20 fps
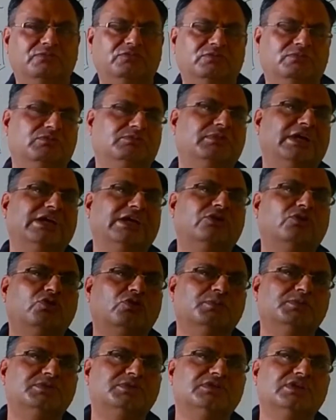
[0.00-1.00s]

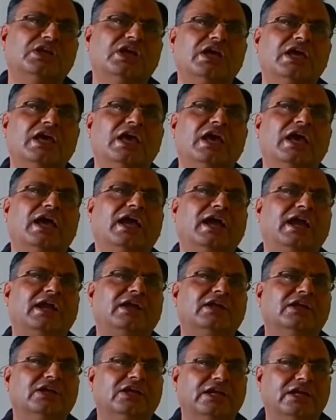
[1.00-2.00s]
microbes
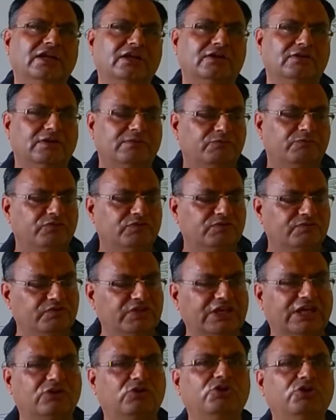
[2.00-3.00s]
and we
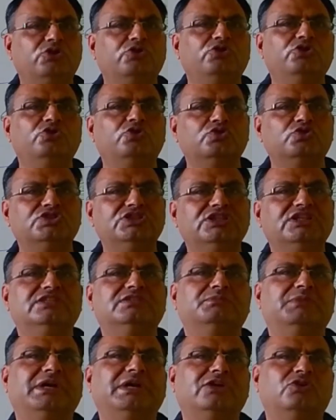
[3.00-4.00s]
are going to use these
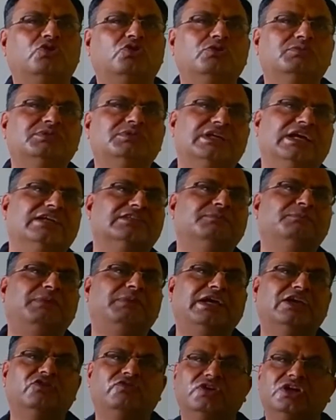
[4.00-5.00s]
microbes as
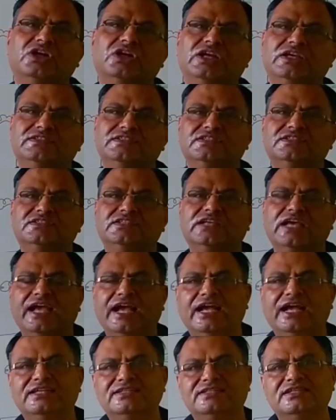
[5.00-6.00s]
biofertilizers
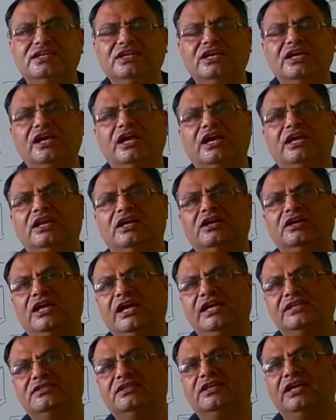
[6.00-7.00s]
as
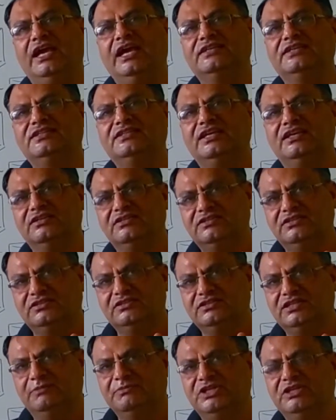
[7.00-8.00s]

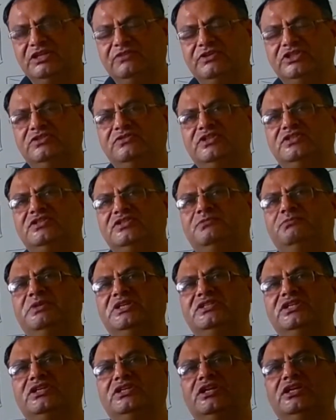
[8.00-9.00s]
something which is
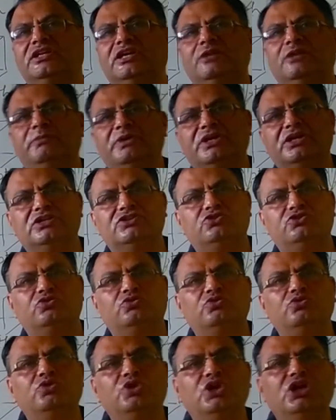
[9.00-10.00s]
basically helping us
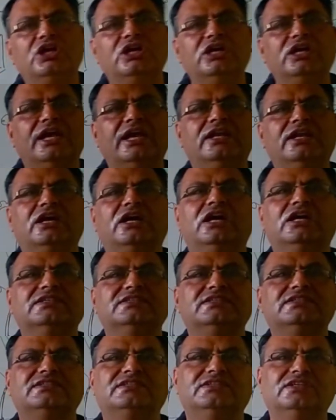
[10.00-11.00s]
to
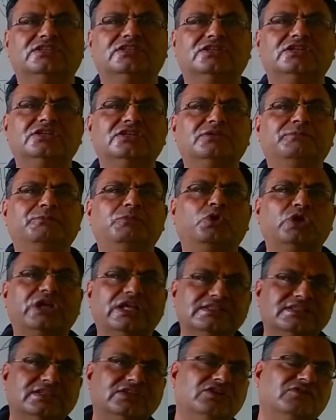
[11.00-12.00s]
enhance the
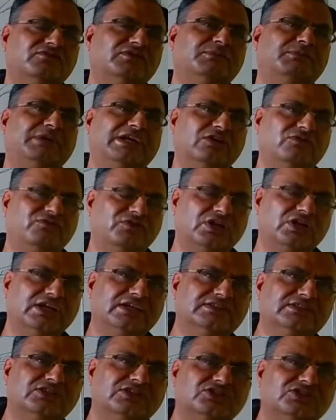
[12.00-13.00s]
potency of the
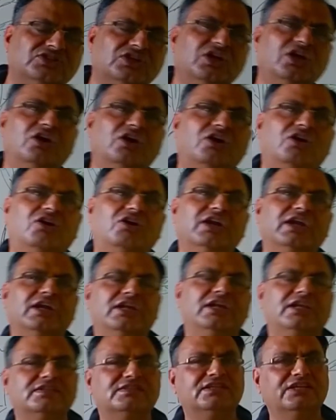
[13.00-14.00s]
biofertilizers, or it
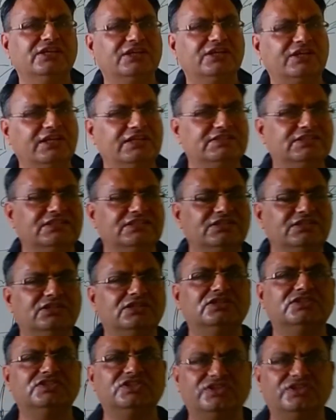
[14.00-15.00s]
is increasing
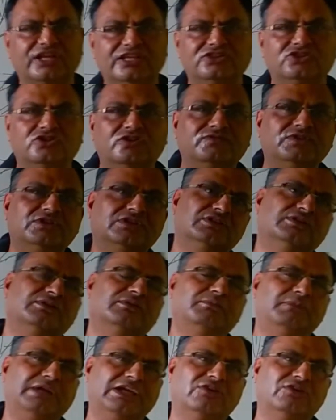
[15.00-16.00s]
the strength of the
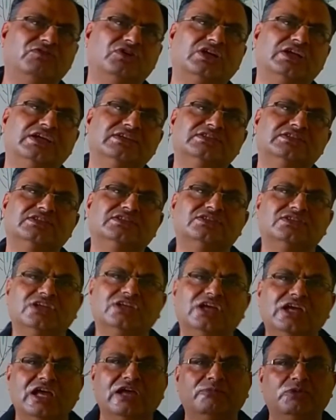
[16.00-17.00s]

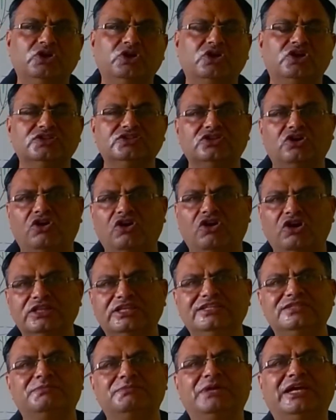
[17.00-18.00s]
biofertilizers, because all
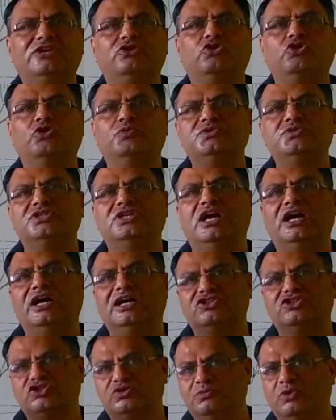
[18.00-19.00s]
these microbes are
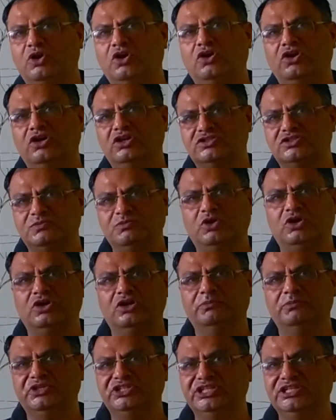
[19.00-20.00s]

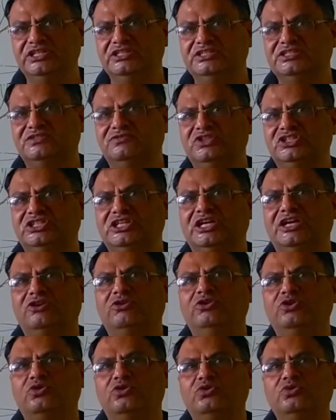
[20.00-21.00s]
small machines which are
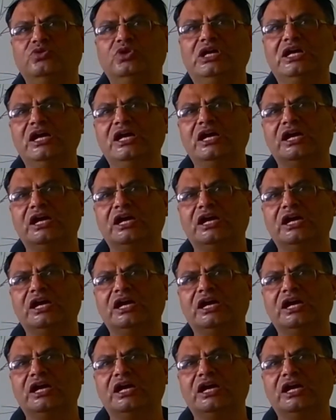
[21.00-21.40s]
going to